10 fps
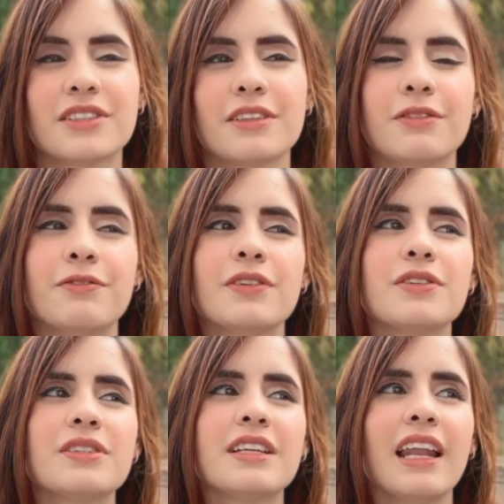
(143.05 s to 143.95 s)
if it feels
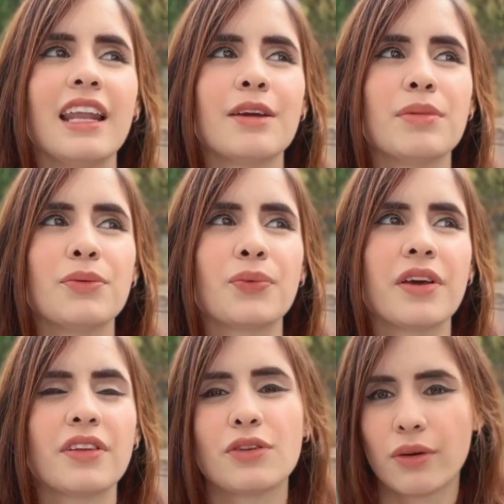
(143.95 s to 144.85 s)
in alignment
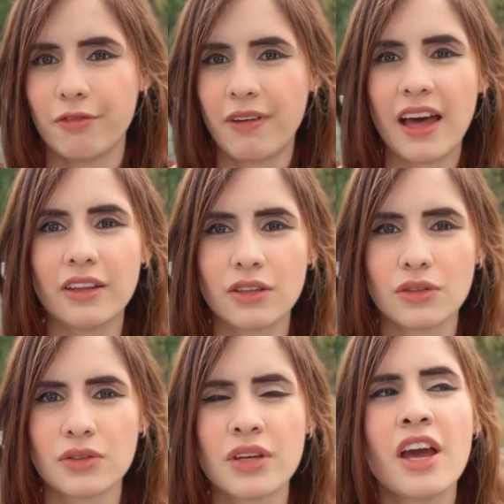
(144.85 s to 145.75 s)
with your values,